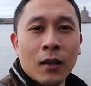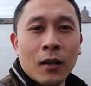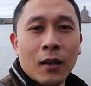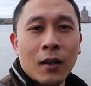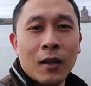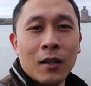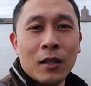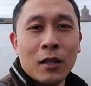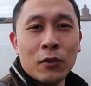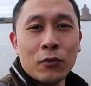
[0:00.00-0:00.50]

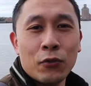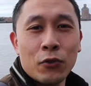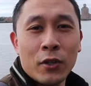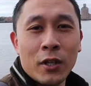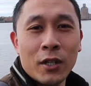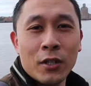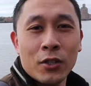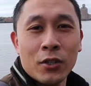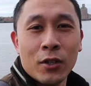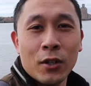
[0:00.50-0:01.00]
and I've
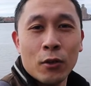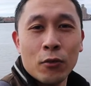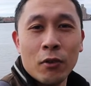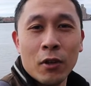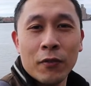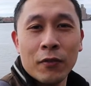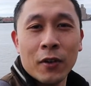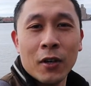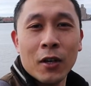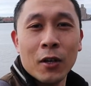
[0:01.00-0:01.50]
reached the
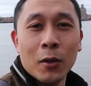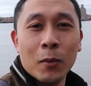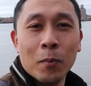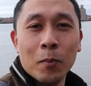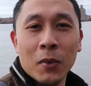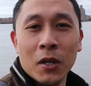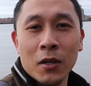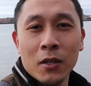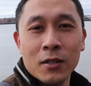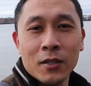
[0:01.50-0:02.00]
River
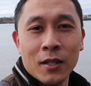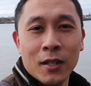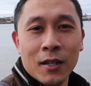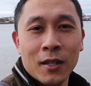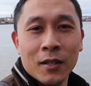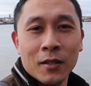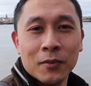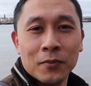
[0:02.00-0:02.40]
Mersey.